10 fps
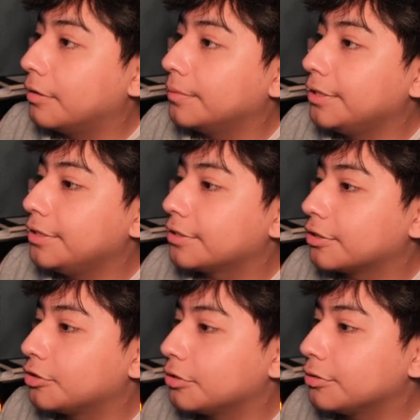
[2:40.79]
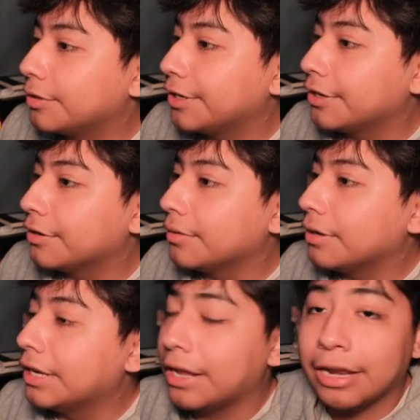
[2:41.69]
These controls right here
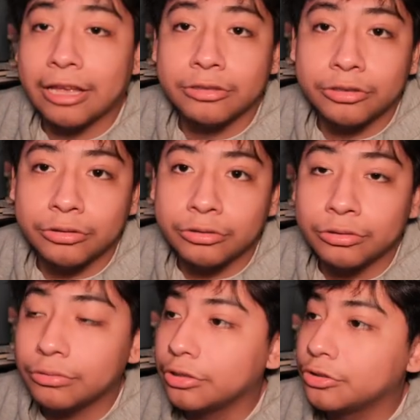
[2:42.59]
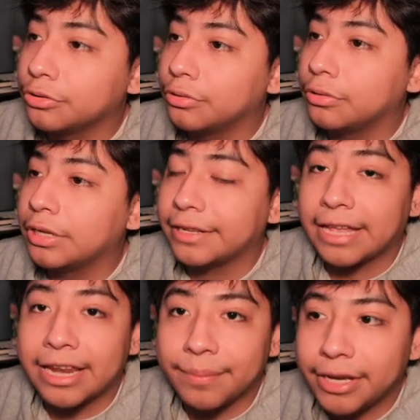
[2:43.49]
allows you to control like
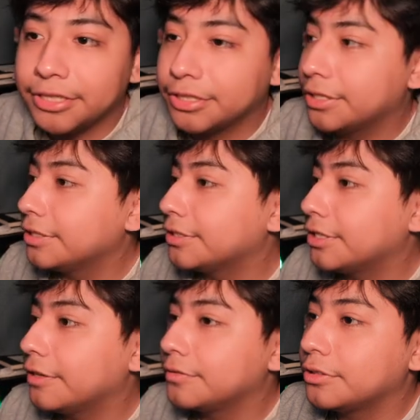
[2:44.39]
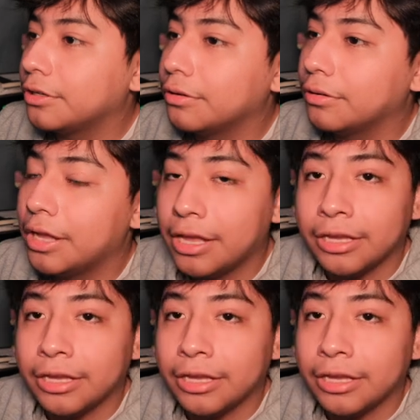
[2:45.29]
the animation and stuff, so